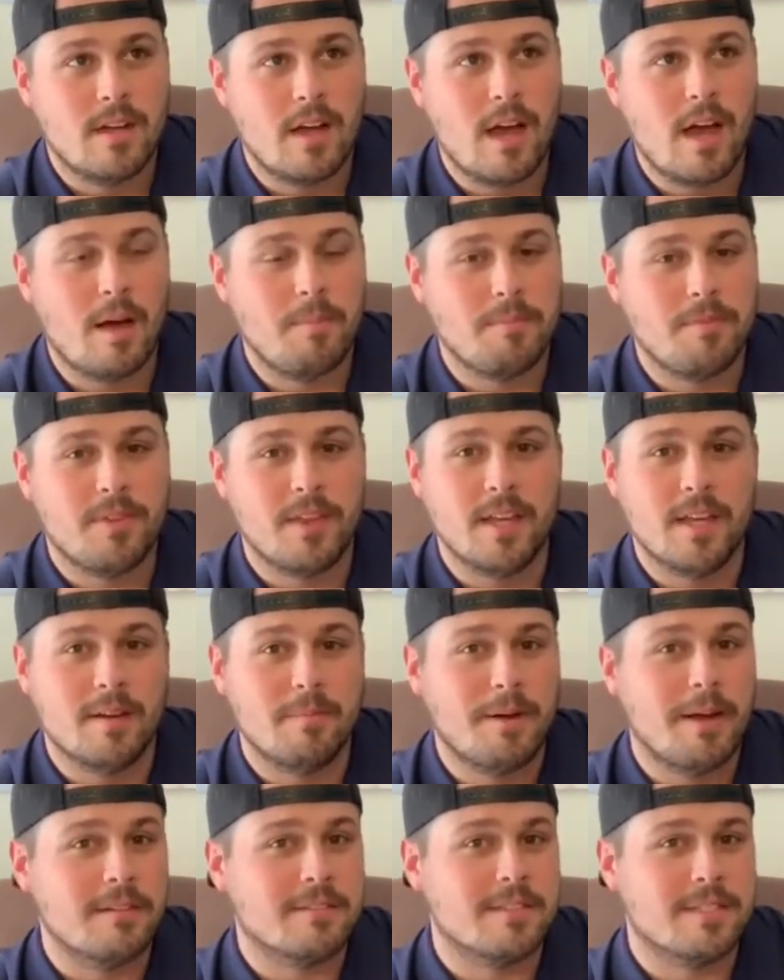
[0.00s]
I'm thinking
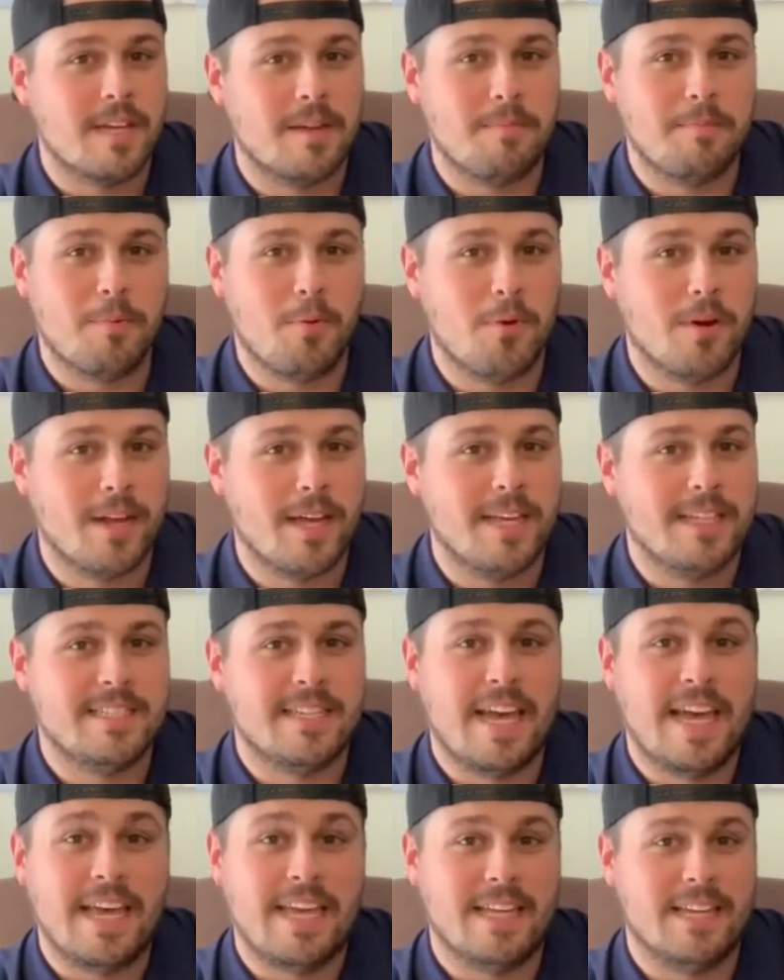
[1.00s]
about 7.8
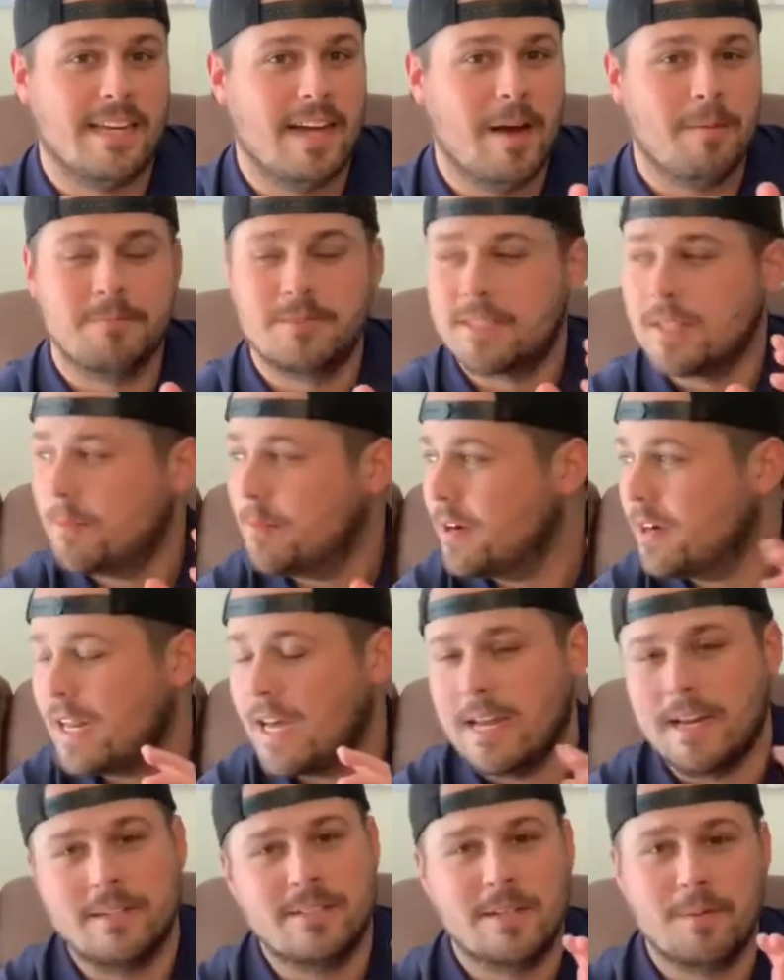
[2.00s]
to 8. I'm somewhere in
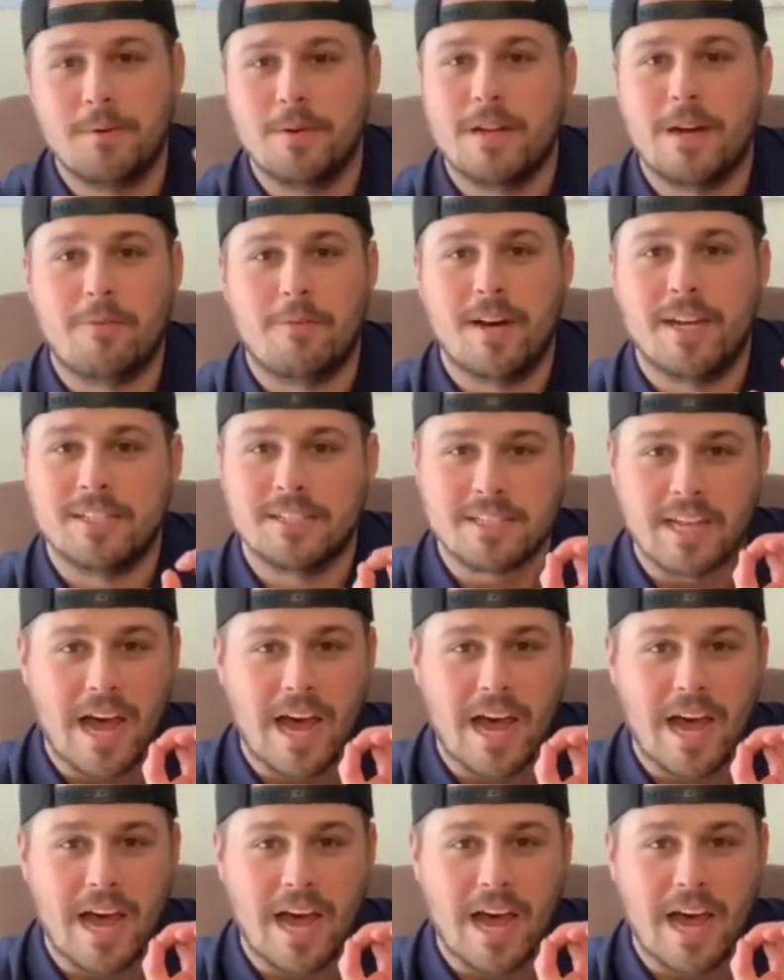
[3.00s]
that somewhere in that range.